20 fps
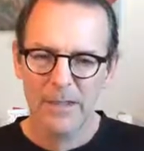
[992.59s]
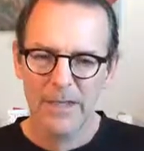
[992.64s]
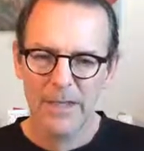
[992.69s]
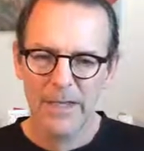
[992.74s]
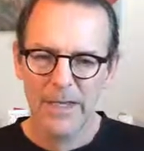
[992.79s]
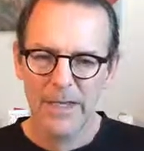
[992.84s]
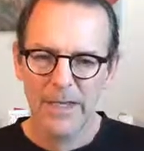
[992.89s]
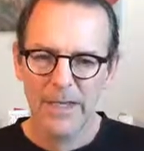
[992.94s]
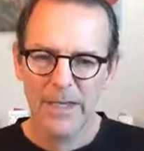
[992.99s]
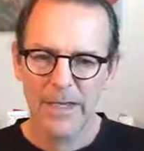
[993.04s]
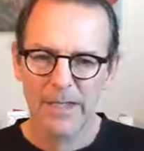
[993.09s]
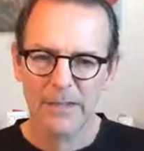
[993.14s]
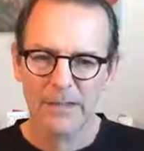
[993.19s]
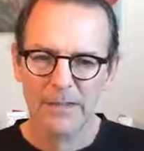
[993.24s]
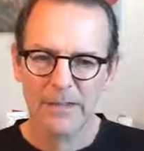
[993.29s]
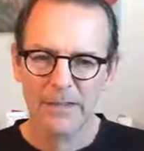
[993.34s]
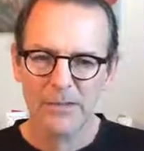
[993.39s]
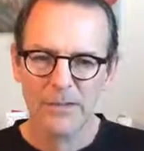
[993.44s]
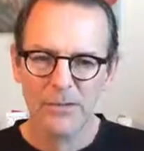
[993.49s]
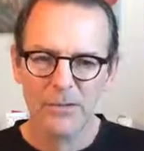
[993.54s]
And
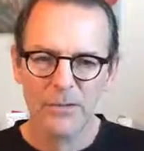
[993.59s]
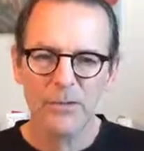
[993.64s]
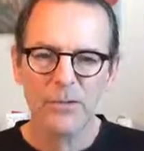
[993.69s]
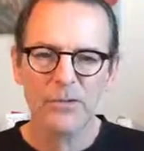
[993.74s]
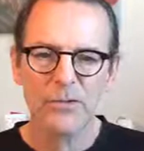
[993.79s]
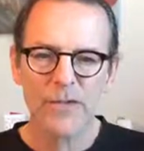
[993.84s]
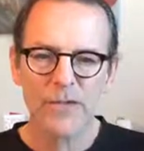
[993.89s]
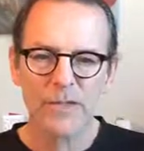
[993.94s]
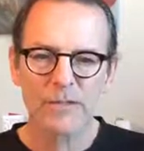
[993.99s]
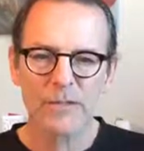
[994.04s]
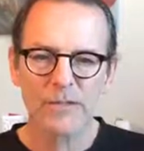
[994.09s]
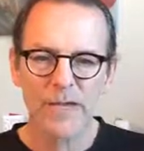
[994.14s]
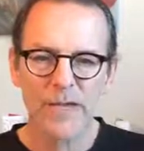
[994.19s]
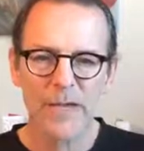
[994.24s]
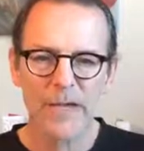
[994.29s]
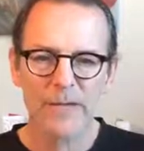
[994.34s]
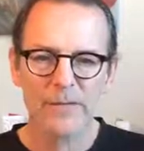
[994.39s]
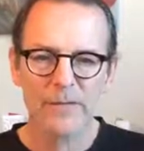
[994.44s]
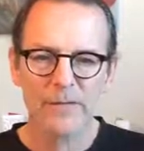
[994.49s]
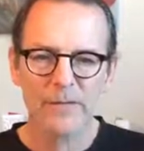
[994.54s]
do just
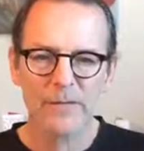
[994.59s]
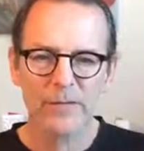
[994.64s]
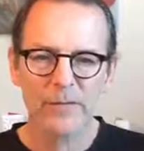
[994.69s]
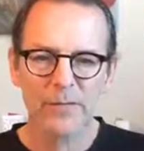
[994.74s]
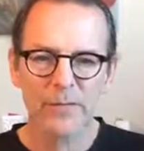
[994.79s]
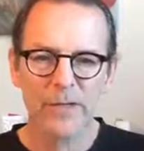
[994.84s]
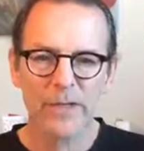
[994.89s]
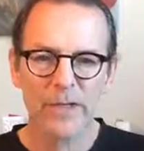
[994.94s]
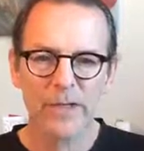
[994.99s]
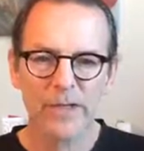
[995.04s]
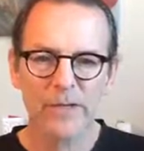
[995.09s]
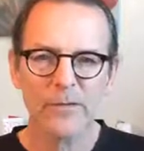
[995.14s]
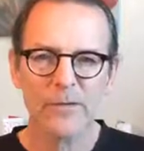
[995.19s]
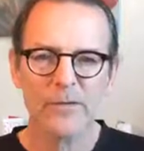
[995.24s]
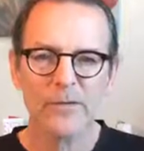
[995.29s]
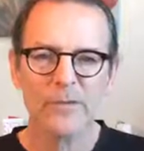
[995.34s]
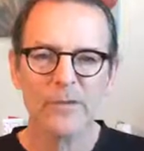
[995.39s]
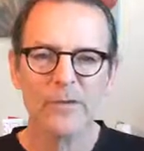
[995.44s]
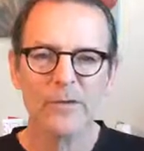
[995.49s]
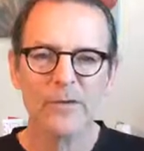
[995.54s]
that. Forgive
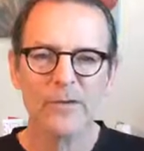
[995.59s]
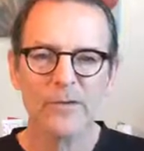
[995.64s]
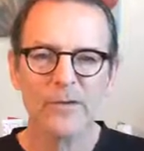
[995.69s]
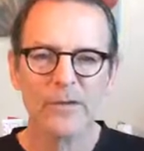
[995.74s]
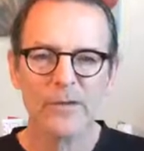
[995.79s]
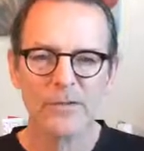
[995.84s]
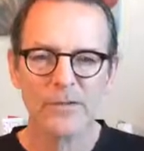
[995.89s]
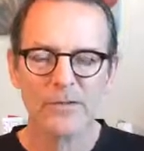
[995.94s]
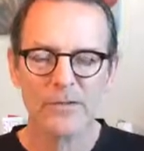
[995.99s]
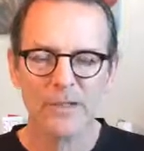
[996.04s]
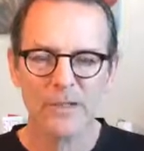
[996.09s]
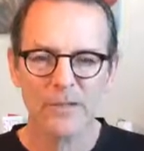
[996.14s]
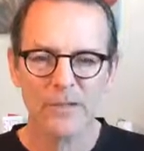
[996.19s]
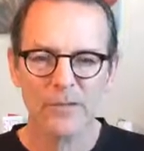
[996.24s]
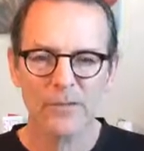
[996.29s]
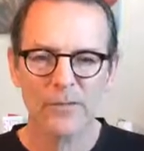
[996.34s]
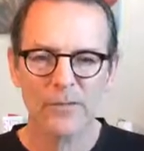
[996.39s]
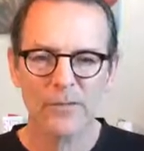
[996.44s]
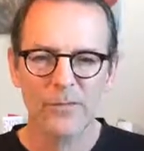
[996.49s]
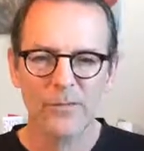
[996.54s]

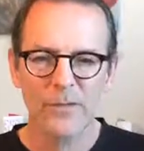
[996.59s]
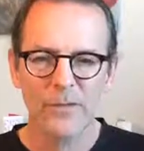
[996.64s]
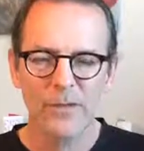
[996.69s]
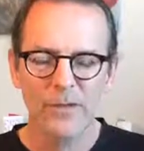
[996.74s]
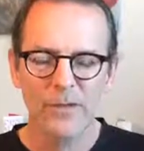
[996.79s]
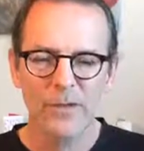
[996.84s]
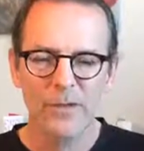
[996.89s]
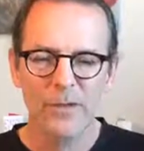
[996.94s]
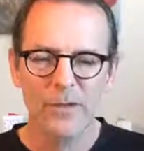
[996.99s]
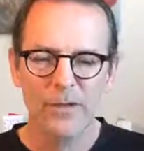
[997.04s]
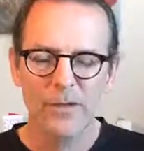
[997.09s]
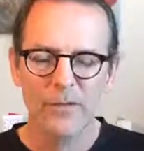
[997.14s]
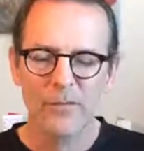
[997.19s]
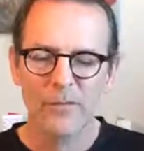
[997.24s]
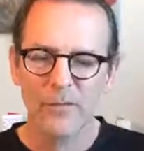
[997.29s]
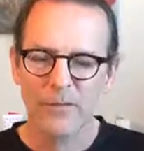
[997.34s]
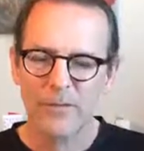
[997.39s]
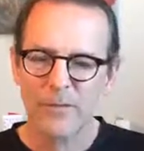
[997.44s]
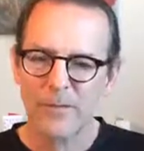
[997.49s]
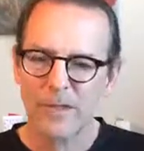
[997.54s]
yourself
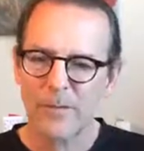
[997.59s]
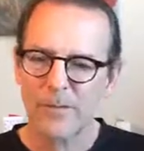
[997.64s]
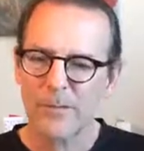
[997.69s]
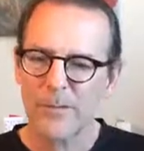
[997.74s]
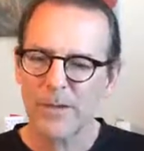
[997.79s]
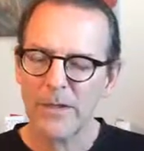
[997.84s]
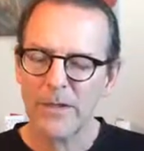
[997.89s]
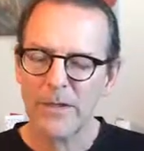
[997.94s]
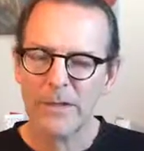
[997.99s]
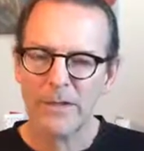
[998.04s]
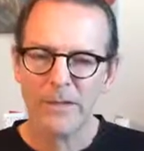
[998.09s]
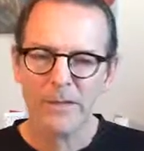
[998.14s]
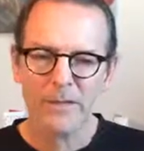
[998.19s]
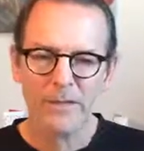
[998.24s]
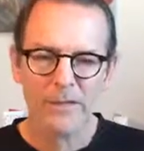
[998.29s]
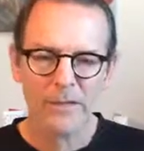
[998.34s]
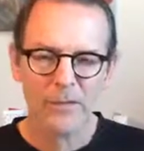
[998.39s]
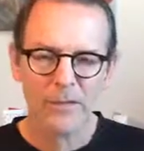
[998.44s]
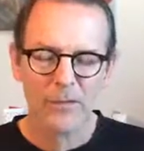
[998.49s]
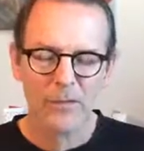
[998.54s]
for something
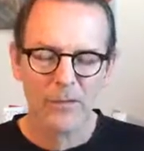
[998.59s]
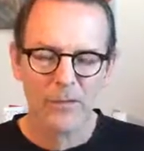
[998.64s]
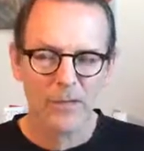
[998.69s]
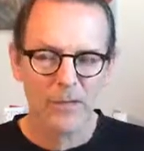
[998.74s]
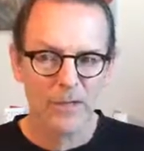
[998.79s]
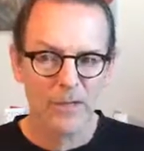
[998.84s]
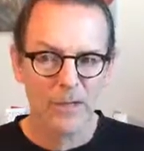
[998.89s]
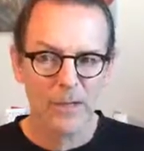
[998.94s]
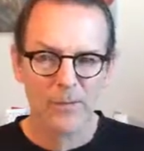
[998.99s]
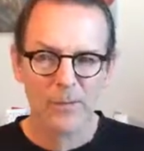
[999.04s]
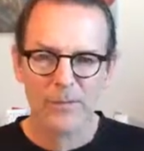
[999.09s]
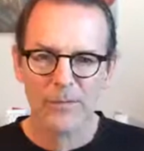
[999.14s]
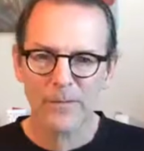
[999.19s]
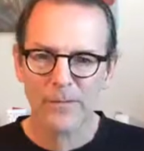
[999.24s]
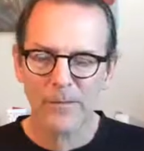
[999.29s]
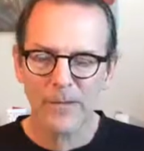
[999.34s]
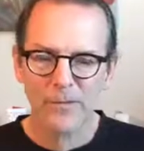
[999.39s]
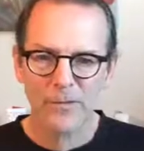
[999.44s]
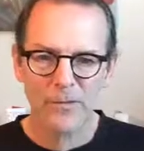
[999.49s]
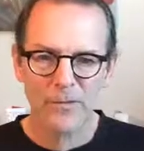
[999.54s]
or a number of
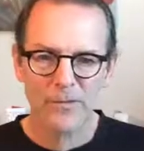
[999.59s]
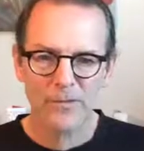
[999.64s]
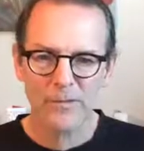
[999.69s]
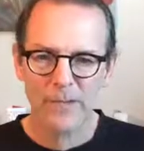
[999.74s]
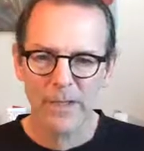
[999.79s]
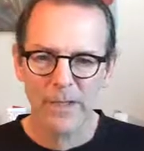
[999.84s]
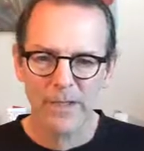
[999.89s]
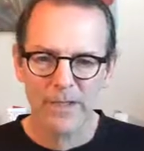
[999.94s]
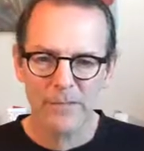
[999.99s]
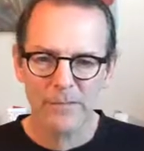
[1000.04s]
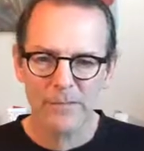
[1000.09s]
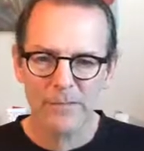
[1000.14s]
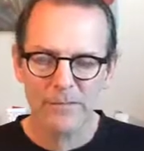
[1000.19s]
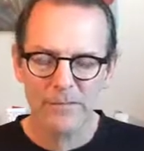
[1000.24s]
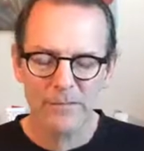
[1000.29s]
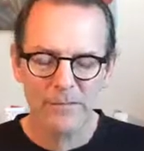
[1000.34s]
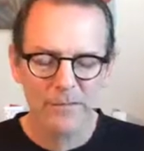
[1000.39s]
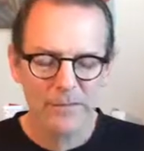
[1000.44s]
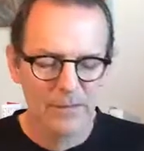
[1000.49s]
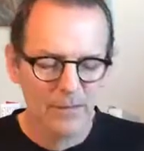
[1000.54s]
things you've done
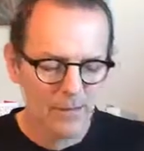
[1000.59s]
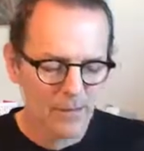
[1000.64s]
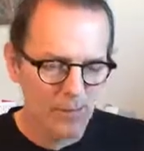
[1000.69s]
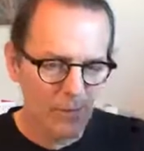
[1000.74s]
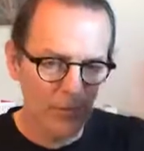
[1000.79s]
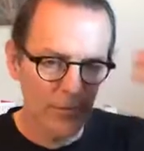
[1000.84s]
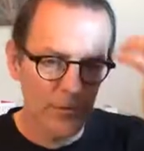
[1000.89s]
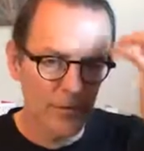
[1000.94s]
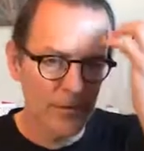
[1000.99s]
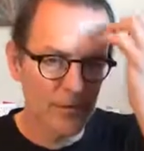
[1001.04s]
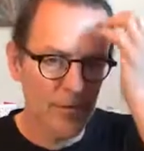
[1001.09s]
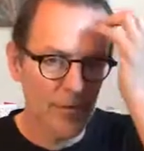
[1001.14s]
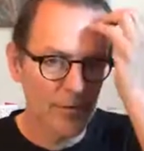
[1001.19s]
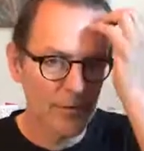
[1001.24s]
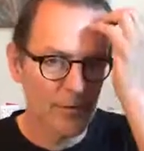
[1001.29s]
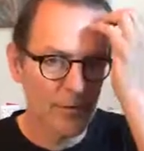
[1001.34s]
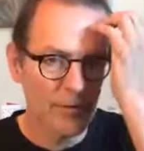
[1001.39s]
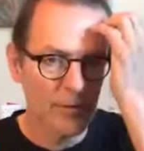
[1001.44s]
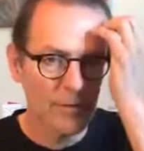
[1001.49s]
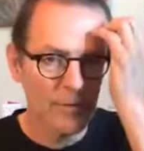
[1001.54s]
over a
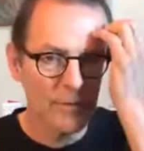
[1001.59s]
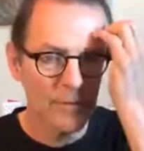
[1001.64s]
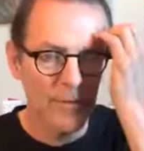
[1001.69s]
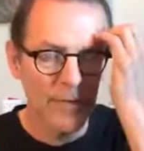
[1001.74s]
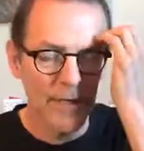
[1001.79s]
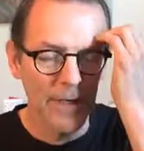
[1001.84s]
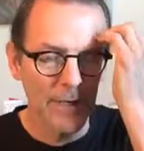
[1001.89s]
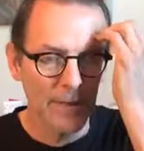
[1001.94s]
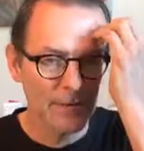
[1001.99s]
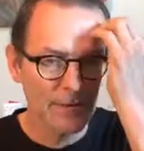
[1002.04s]
10-year span